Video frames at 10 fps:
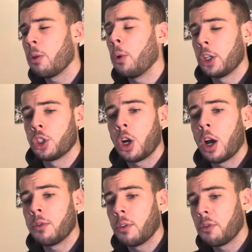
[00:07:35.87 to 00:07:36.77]
which
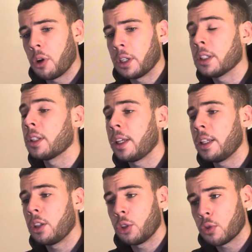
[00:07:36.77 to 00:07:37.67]
I've defined in the
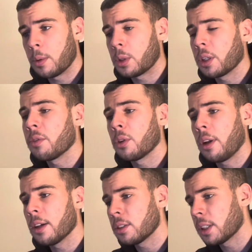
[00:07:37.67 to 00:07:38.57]
description if you'd
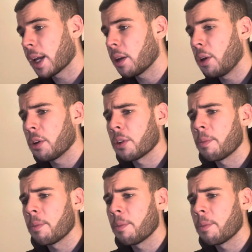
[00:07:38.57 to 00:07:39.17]
like to take a look.